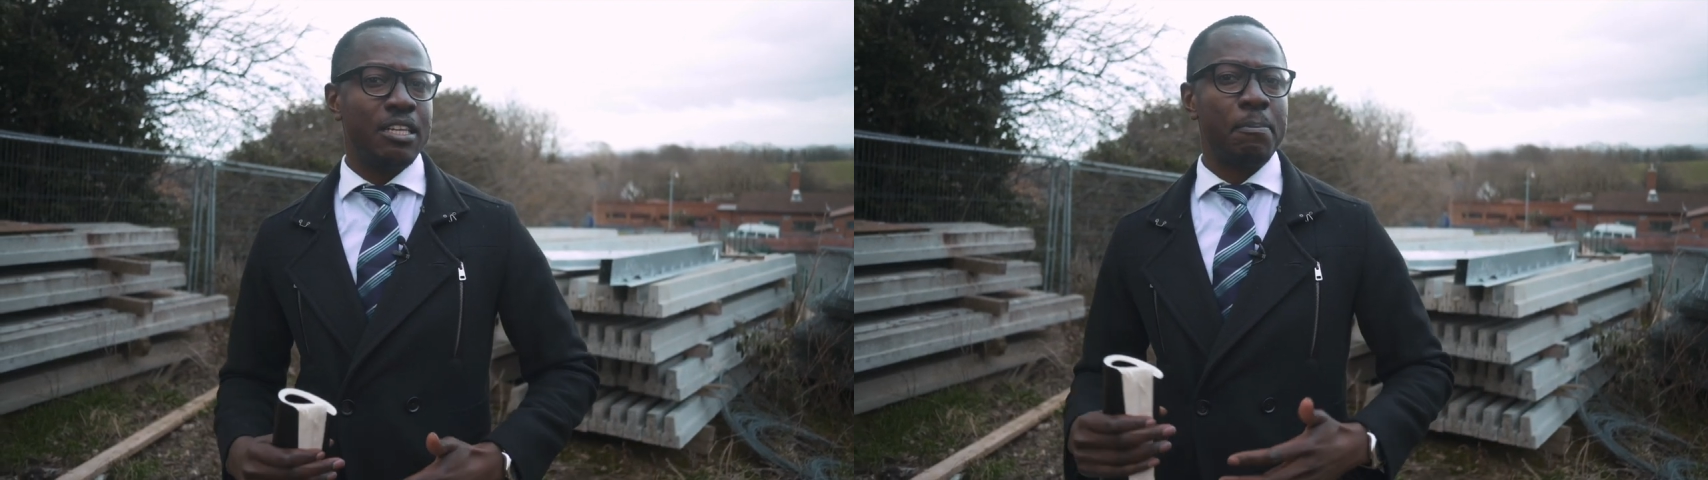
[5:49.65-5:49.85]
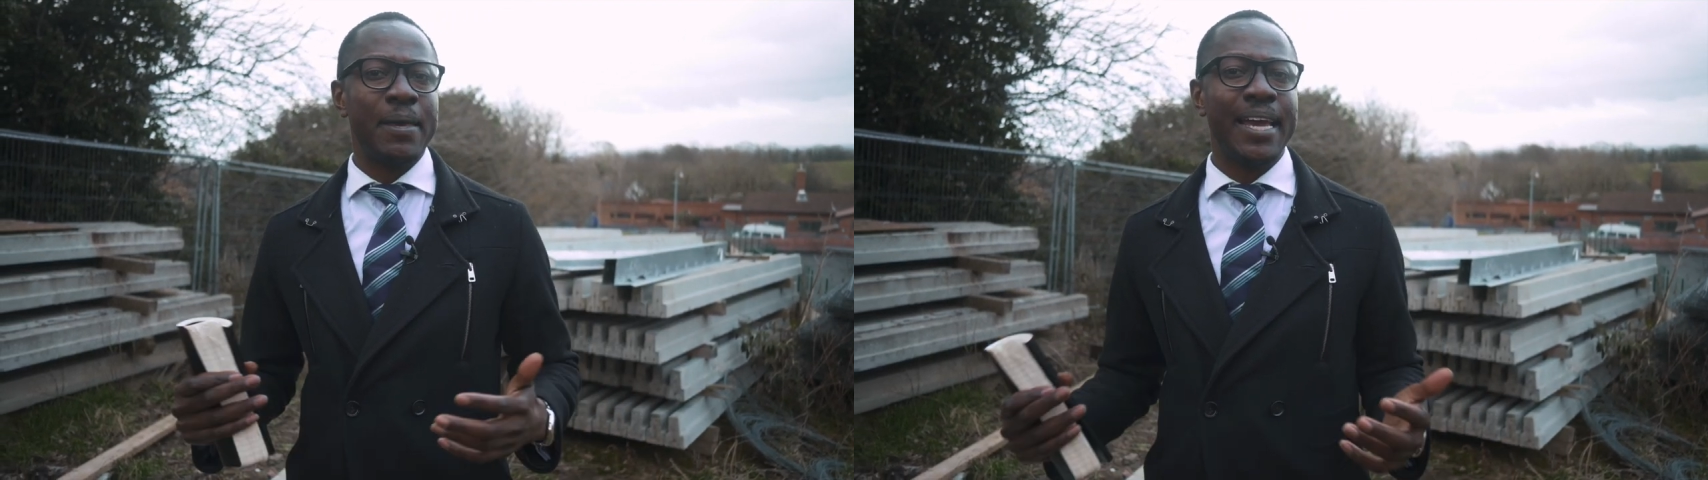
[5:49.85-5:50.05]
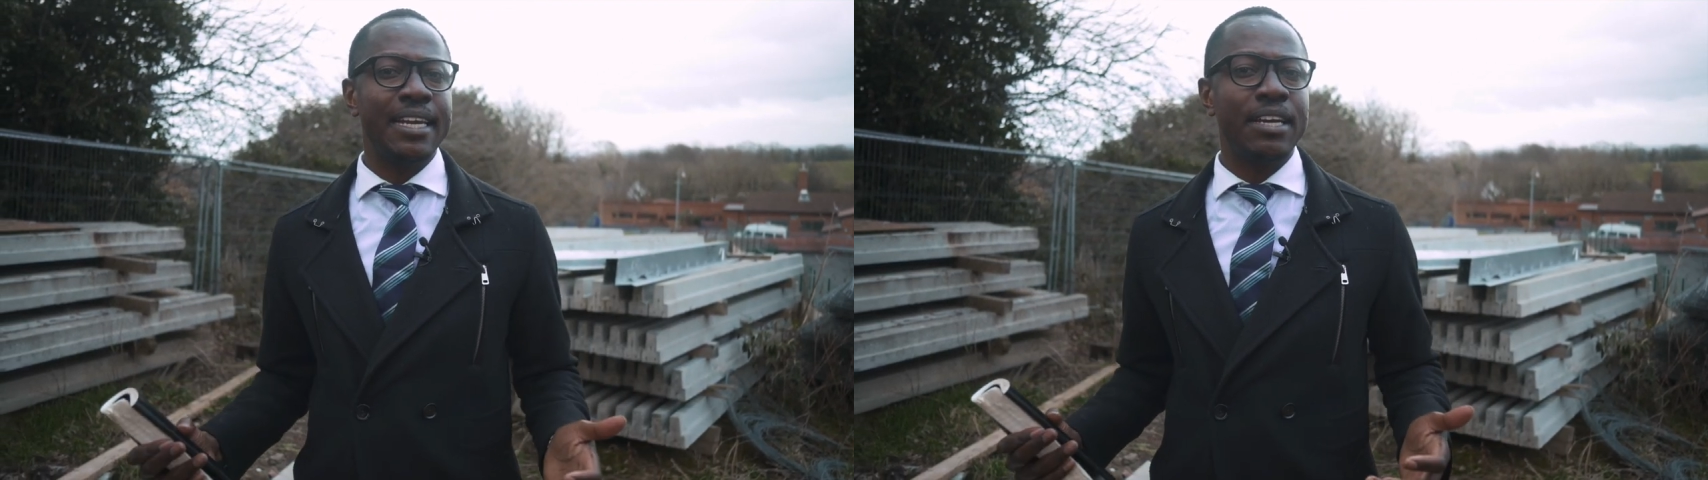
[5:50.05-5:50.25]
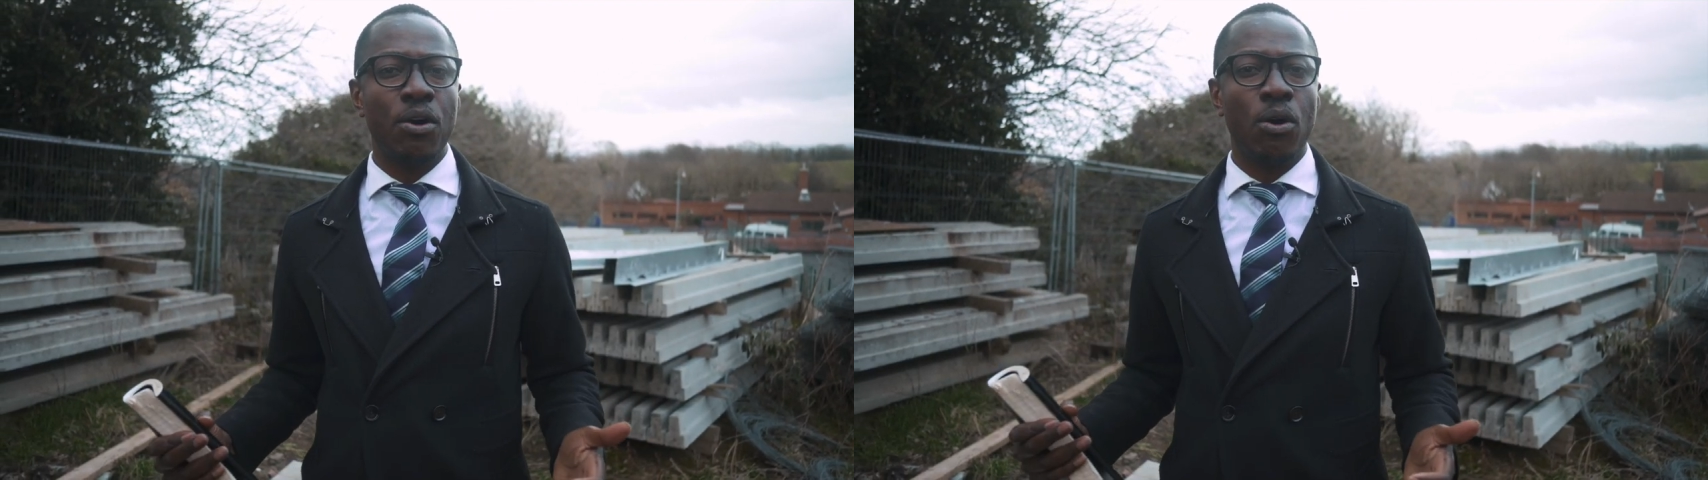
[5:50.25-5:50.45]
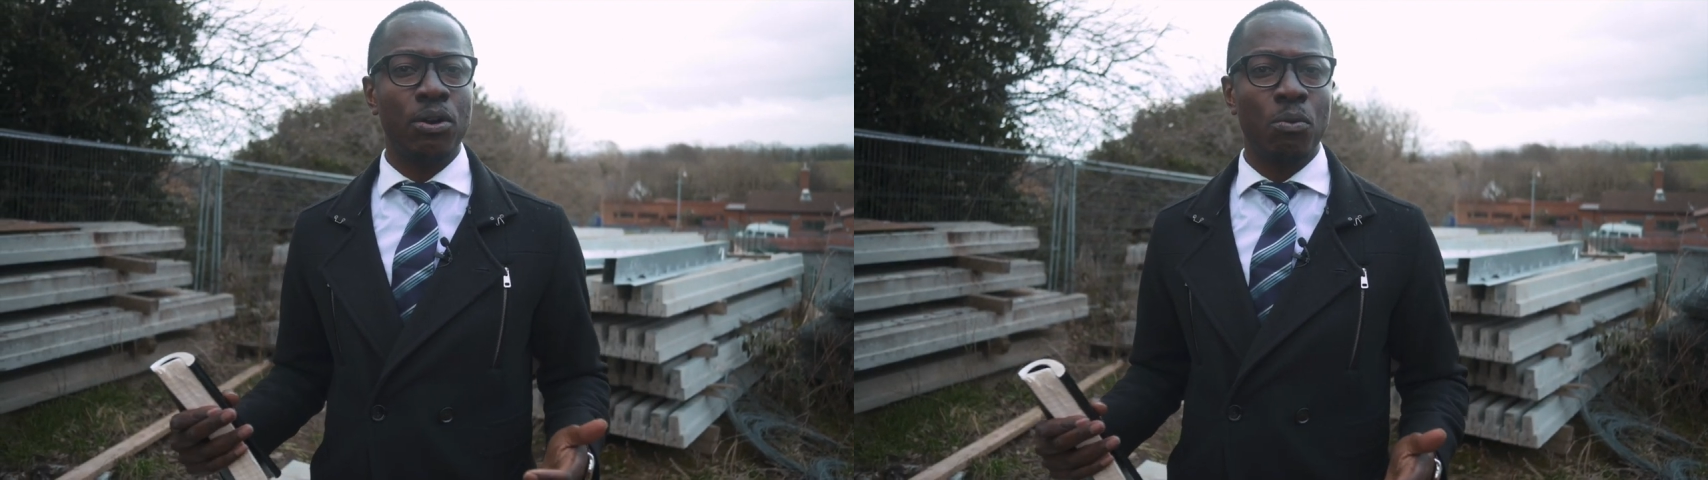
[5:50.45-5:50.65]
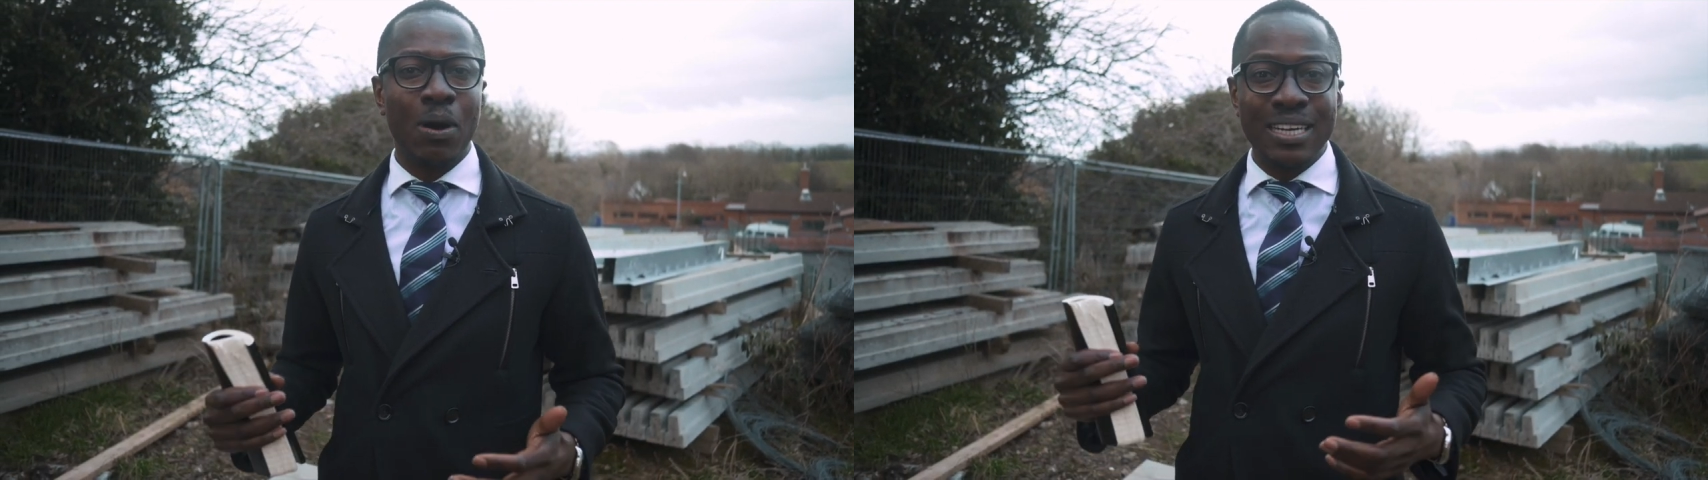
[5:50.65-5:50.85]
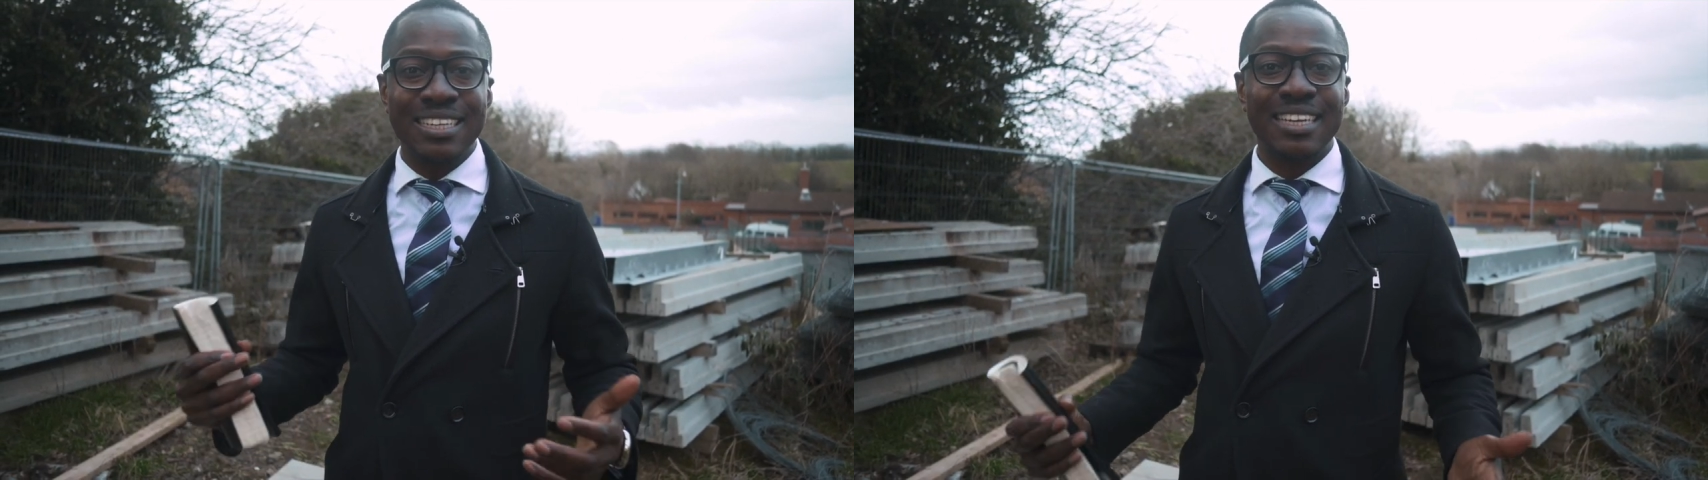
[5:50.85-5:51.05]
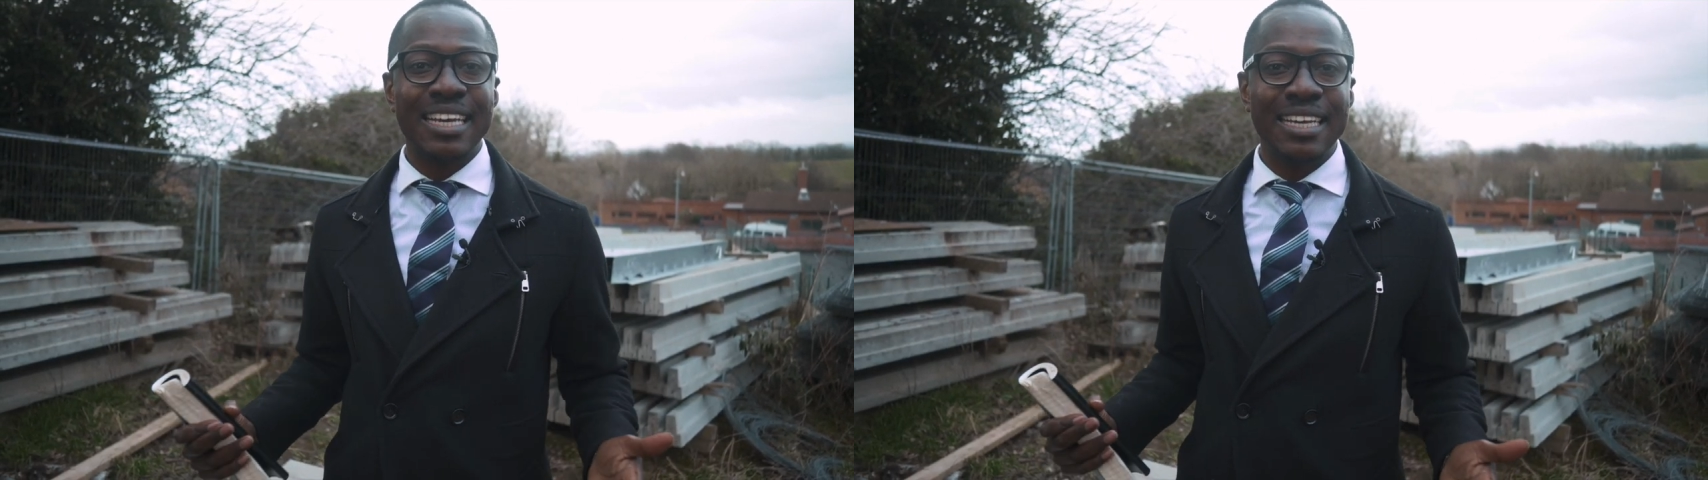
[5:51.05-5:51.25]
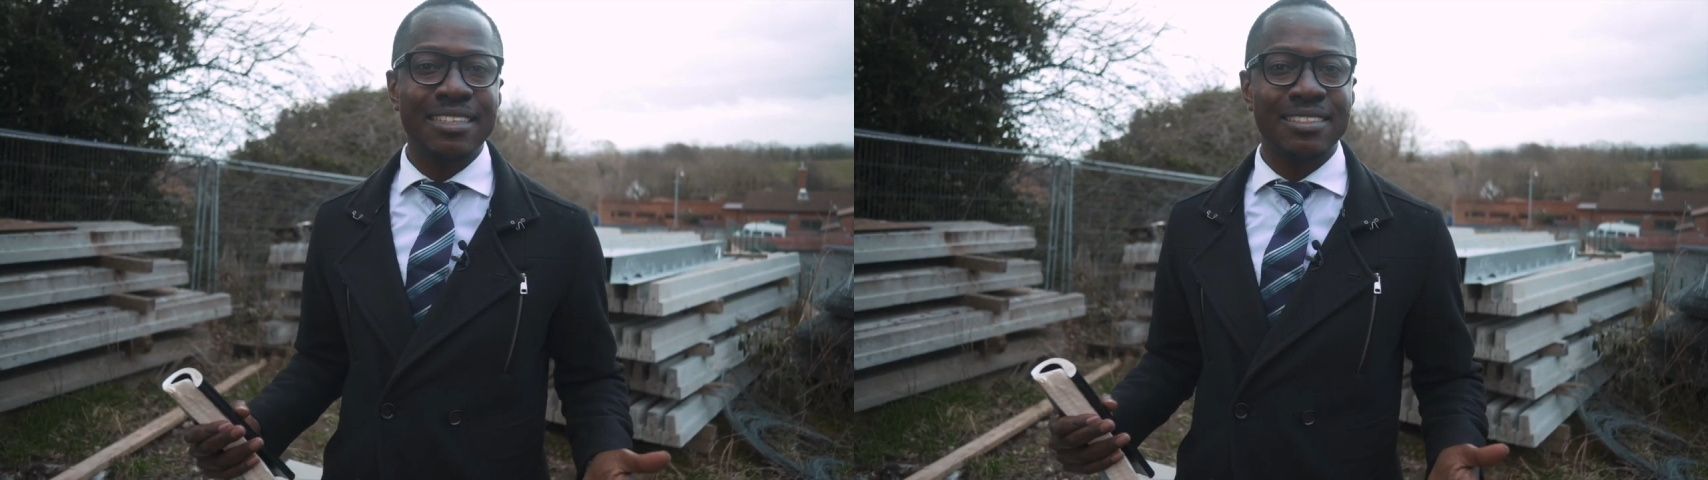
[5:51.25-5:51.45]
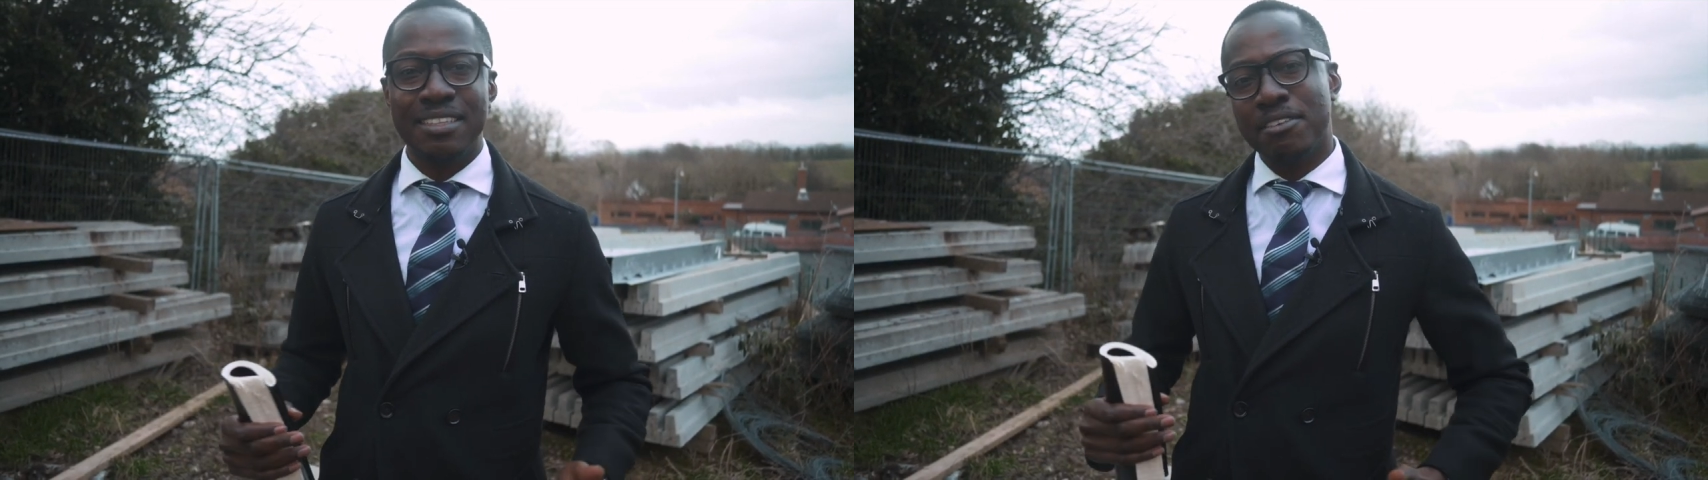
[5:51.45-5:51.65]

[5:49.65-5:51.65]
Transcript: Depending on what it is,